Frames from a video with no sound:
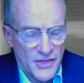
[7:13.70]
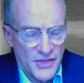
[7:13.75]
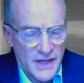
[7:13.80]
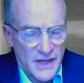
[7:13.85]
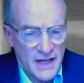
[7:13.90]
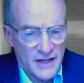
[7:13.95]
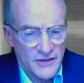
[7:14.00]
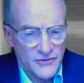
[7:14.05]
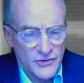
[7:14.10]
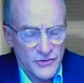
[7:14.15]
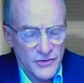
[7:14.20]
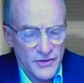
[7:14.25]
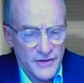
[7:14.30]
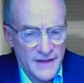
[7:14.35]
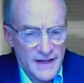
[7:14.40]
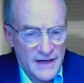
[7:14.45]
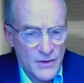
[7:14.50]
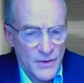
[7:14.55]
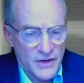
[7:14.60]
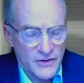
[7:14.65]
The answer
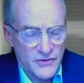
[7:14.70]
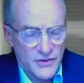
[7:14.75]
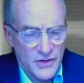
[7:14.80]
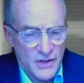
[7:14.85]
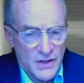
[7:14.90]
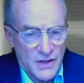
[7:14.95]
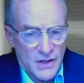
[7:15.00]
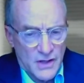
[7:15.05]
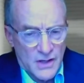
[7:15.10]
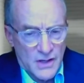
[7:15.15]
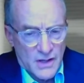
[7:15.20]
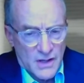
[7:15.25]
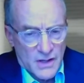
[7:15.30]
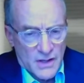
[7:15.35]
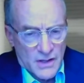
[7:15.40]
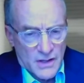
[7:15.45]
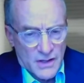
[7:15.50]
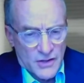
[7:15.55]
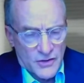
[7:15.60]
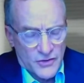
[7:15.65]
to that question
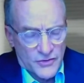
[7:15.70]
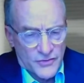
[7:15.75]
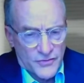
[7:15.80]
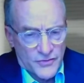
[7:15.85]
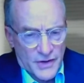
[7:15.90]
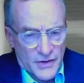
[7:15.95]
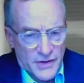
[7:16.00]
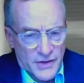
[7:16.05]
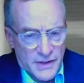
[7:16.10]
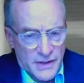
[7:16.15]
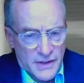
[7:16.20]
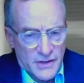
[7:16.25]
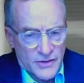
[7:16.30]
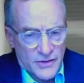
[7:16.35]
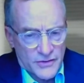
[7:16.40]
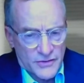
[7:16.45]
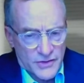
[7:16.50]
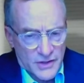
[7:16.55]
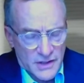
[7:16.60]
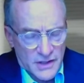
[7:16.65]
is very
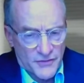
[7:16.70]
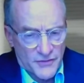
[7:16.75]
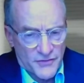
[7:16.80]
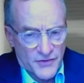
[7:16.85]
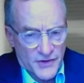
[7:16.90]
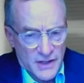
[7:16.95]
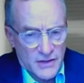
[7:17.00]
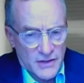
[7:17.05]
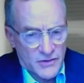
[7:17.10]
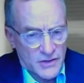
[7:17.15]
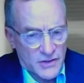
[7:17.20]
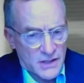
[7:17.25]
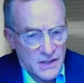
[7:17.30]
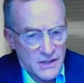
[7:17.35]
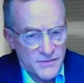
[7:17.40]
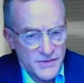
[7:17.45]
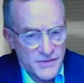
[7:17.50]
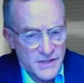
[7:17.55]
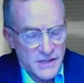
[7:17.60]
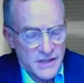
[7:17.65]
significant,
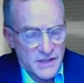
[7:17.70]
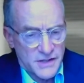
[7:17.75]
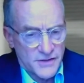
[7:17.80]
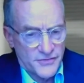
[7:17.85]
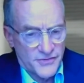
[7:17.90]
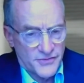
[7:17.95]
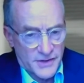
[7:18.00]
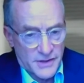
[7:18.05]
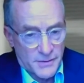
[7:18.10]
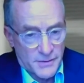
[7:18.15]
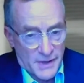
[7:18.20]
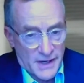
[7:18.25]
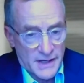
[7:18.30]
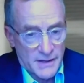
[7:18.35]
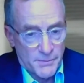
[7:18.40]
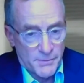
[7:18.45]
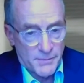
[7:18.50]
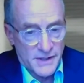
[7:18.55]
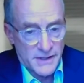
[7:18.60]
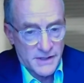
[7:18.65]
even if, in
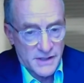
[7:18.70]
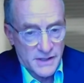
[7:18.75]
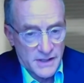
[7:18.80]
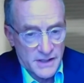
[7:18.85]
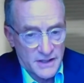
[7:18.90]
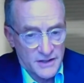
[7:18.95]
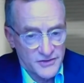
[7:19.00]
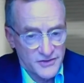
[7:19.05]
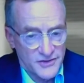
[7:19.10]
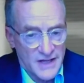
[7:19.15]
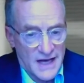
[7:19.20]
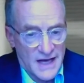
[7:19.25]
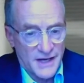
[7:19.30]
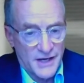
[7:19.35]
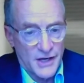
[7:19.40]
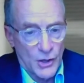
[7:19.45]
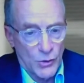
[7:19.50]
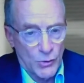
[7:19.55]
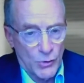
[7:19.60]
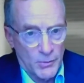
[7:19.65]
my opinion, it's
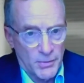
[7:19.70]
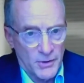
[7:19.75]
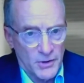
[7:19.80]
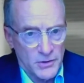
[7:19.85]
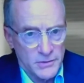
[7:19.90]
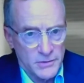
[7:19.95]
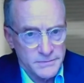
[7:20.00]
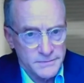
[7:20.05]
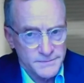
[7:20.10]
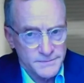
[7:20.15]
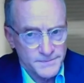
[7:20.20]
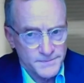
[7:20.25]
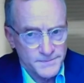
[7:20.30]
not knowable.